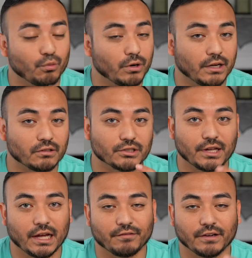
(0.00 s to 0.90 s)
1 ounce,
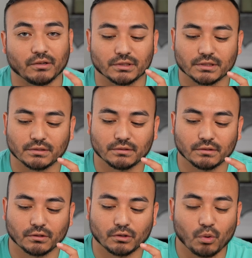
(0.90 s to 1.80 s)
half ounce,
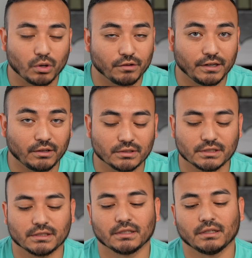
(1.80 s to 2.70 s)
1/4 of an
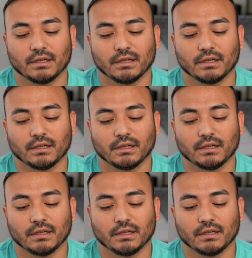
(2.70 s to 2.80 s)
ounce,